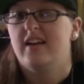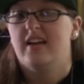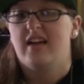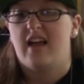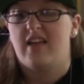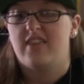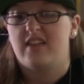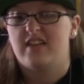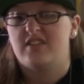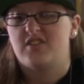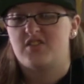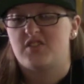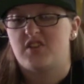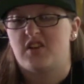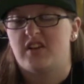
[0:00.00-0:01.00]
and then
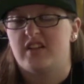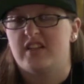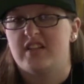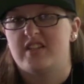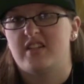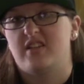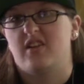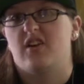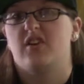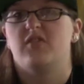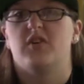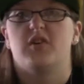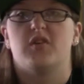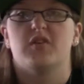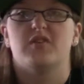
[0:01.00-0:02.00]
just started listening to her
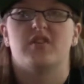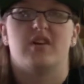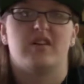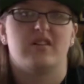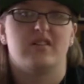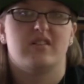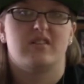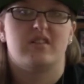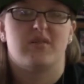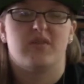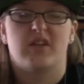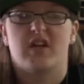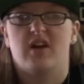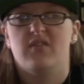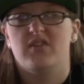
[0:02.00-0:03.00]
vocals on some of the
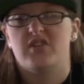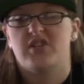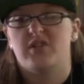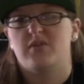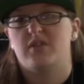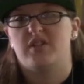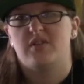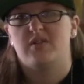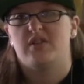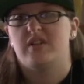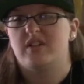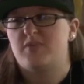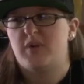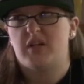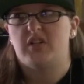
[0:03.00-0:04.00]
covers she was doing,
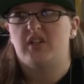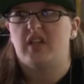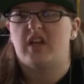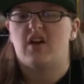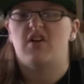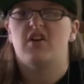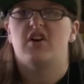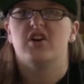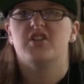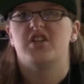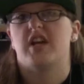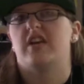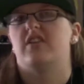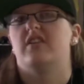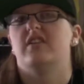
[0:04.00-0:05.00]
especially like on her
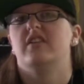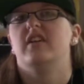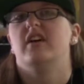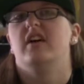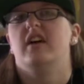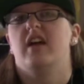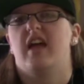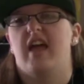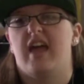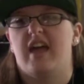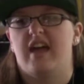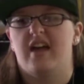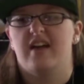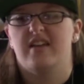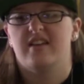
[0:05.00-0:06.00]
channel,
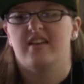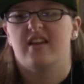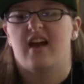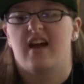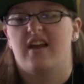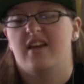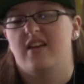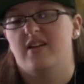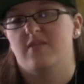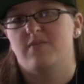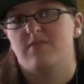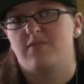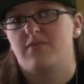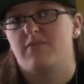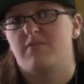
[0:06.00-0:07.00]
and I ended up
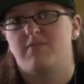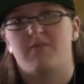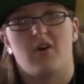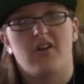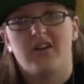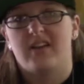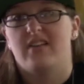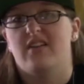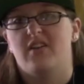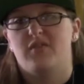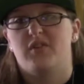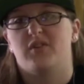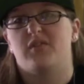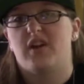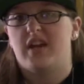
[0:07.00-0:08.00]
falling in love
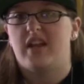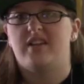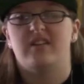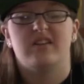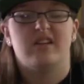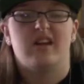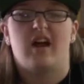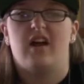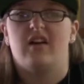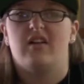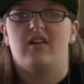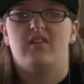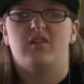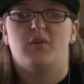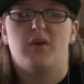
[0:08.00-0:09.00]
with Red-Handed Denial
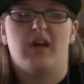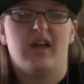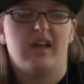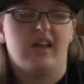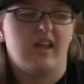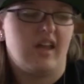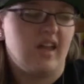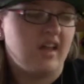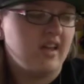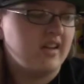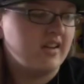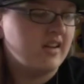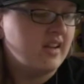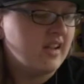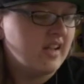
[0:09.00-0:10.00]
on the way.
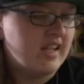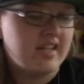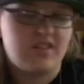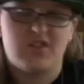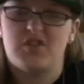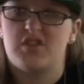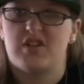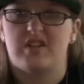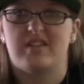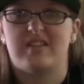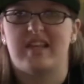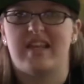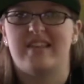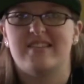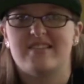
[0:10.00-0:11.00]
And it's just
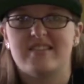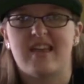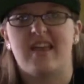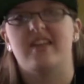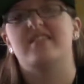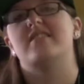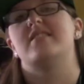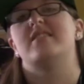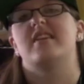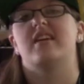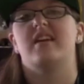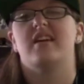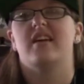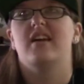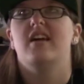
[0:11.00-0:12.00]
insane to
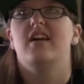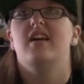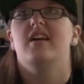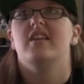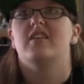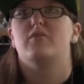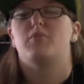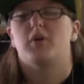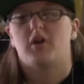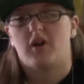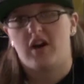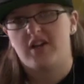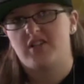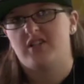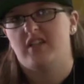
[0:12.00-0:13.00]
see the
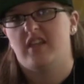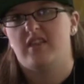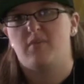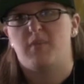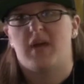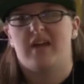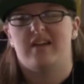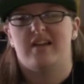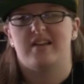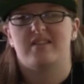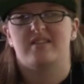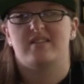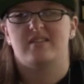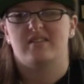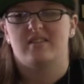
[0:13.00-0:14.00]
progression that the band
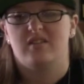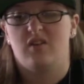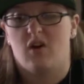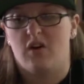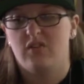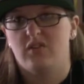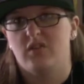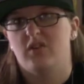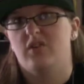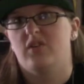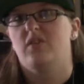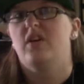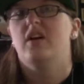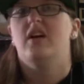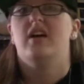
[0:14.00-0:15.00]
has gone through
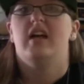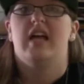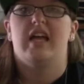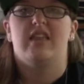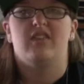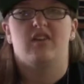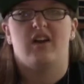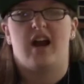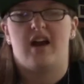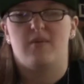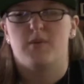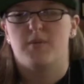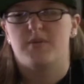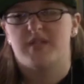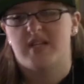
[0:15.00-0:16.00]
in their
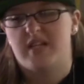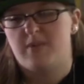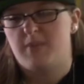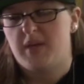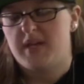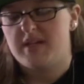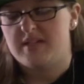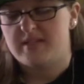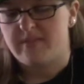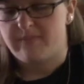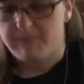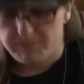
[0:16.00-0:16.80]
albums and EPs.